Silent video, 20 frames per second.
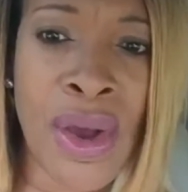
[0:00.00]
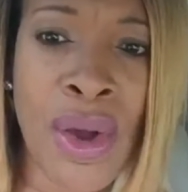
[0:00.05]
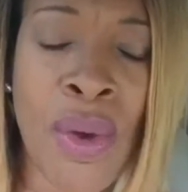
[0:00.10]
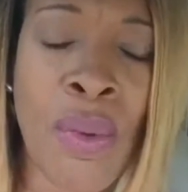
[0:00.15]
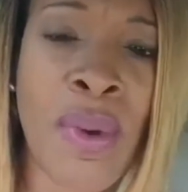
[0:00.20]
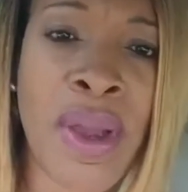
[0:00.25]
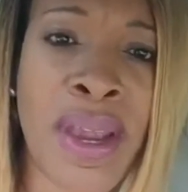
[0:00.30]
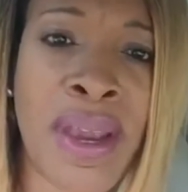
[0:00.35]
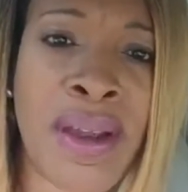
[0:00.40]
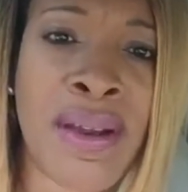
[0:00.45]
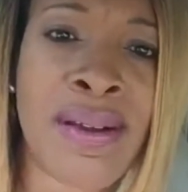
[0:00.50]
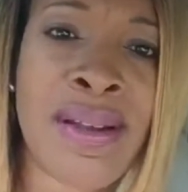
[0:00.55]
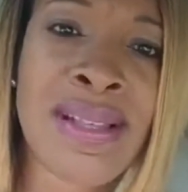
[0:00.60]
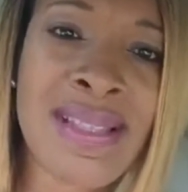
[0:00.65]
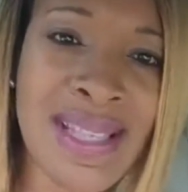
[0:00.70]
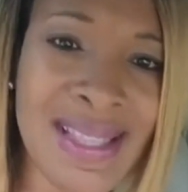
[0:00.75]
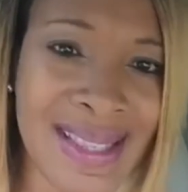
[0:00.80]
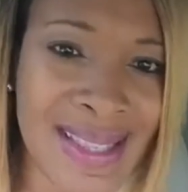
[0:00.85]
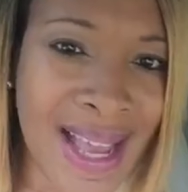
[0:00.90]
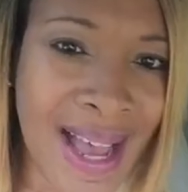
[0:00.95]
where
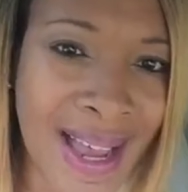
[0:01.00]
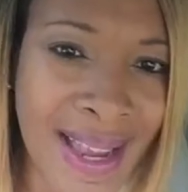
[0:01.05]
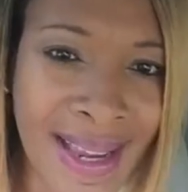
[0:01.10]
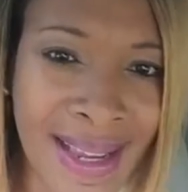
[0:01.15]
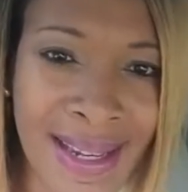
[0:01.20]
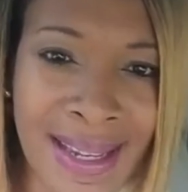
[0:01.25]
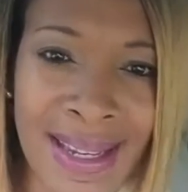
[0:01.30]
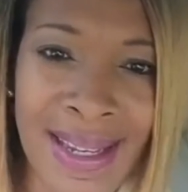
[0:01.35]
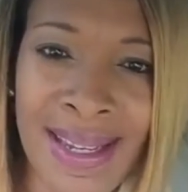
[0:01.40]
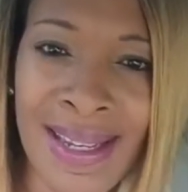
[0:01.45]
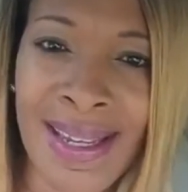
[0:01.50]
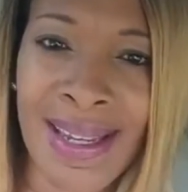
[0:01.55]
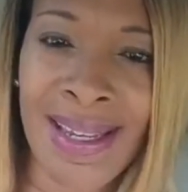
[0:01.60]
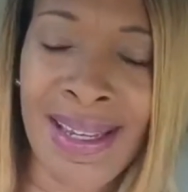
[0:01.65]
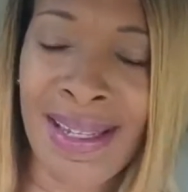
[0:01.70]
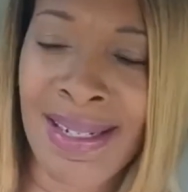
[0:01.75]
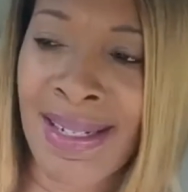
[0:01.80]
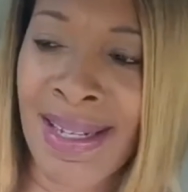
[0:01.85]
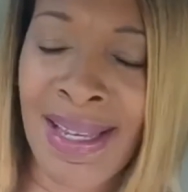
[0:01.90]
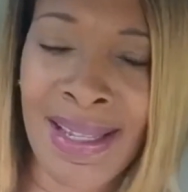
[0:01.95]
society
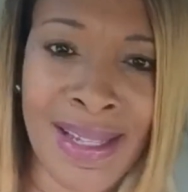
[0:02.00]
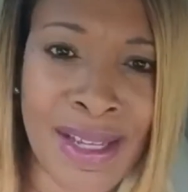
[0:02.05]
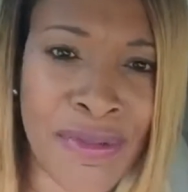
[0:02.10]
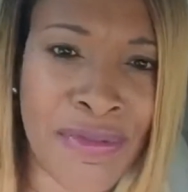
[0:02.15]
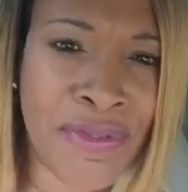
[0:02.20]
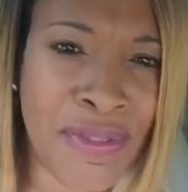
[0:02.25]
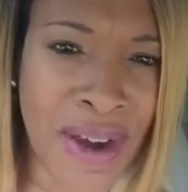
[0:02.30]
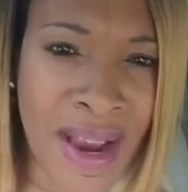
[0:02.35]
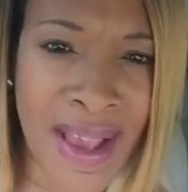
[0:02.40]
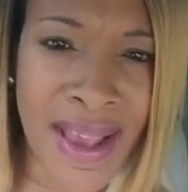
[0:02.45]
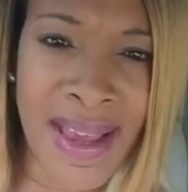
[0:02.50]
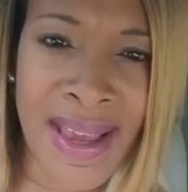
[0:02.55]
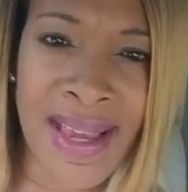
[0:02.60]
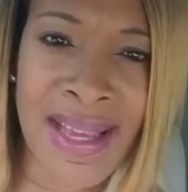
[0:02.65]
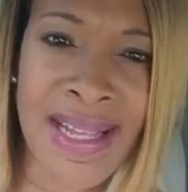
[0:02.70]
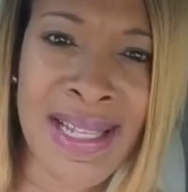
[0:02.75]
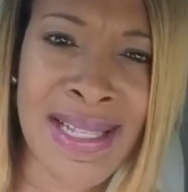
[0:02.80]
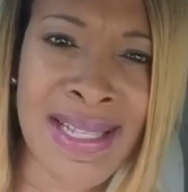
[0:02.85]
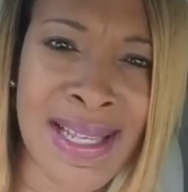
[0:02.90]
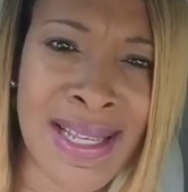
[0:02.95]
and their
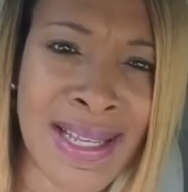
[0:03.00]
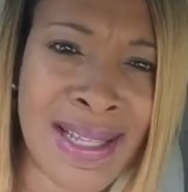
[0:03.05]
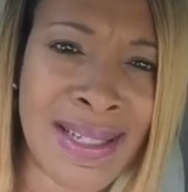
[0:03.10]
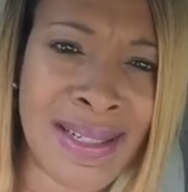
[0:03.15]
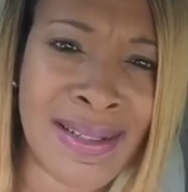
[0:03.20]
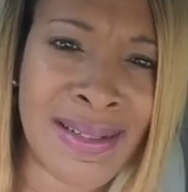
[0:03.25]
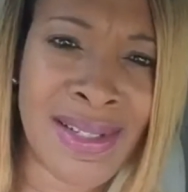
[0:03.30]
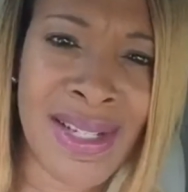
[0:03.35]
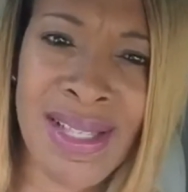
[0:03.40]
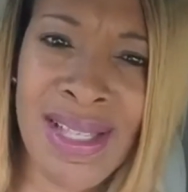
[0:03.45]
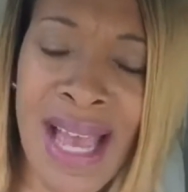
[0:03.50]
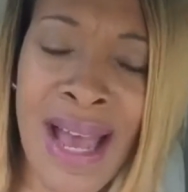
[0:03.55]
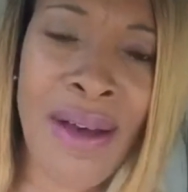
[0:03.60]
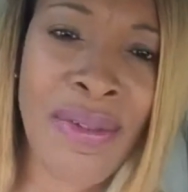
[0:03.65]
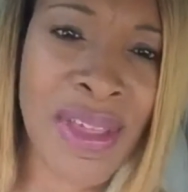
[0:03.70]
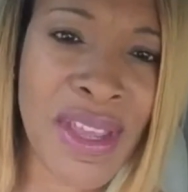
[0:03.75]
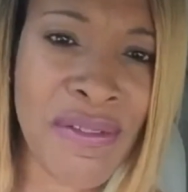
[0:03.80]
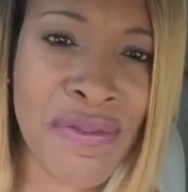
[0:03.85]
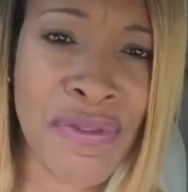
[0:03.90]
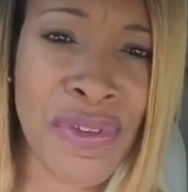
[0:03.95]
friends and just how
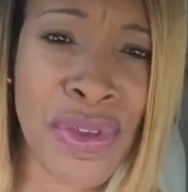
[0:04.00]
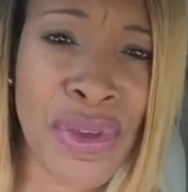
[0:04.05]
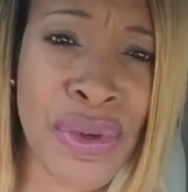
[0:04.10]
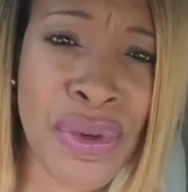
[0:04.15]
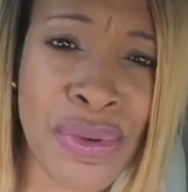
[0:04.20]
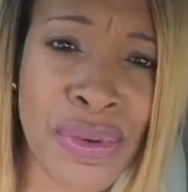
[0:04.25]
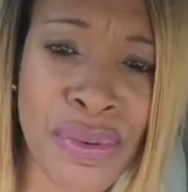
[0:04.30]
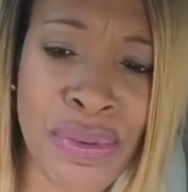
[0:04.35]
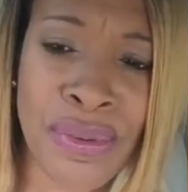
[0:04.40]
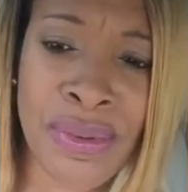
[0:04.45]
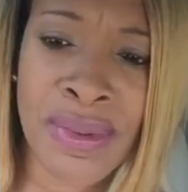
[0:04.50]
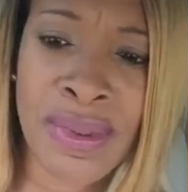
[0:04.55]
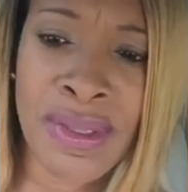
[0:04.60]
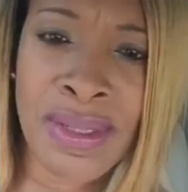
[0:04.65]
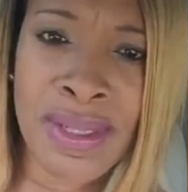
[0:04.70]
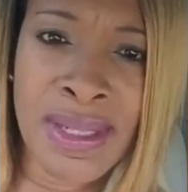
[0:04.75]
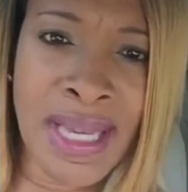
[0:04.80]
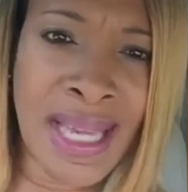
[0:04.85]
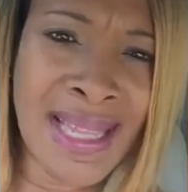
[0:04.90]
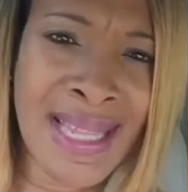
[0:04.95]
they view,
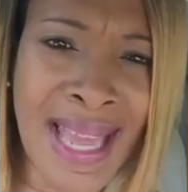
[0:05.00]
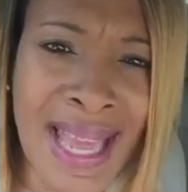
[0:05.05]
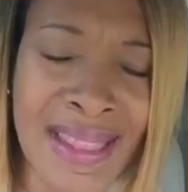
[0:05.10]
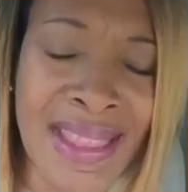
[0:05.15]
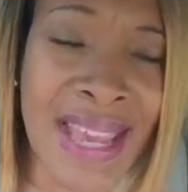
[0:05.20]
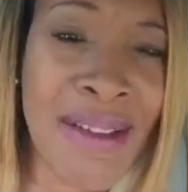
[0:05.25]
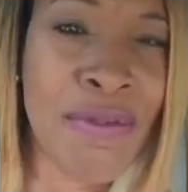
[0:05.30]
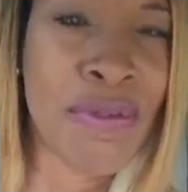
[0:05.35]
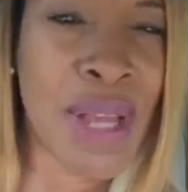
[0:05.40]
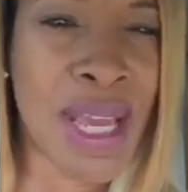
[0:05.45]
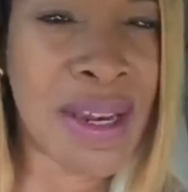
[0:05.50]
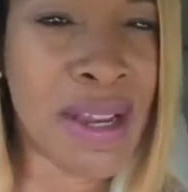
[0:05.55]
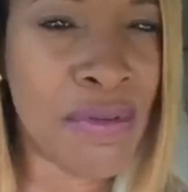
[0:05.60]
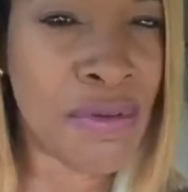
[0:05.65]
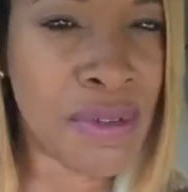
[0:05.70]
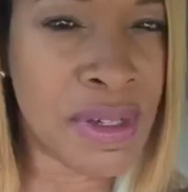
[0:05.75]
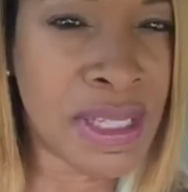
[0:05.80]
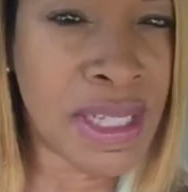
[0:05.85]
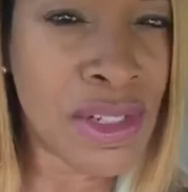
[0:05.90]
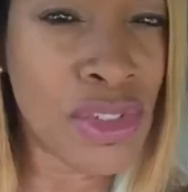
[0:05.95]
and they're
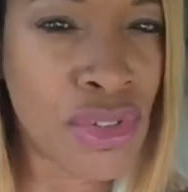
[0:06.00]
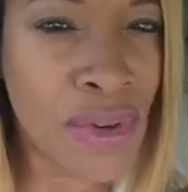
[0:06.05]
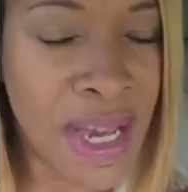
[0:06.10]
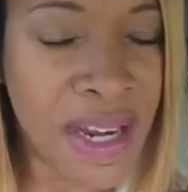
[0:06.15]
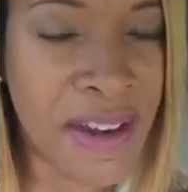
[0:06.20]
really trying